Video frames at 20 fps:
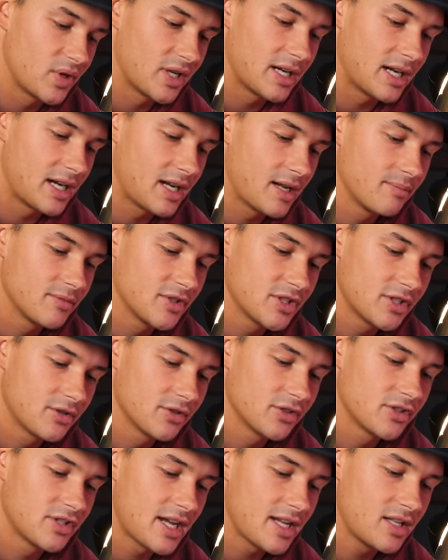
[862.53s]
but I'm so
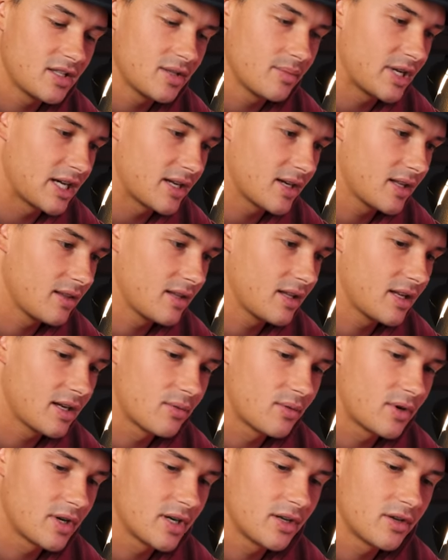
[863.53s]
psyched about it that I
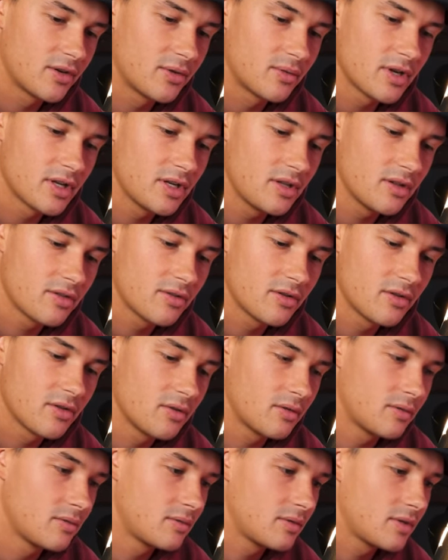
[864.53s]
wanted to run you
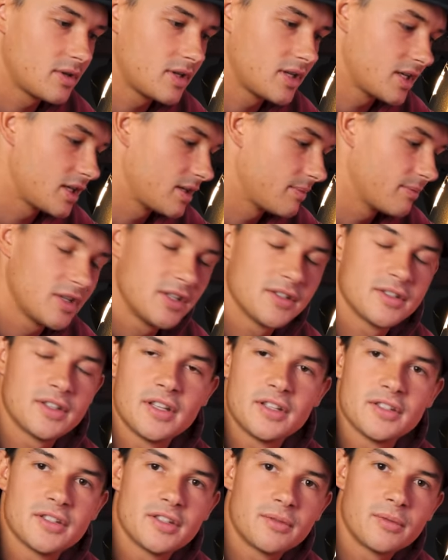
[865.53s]
through um, these
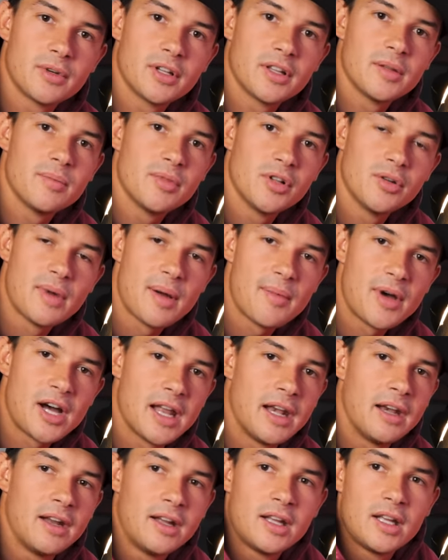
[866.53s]
things that really blew my mind.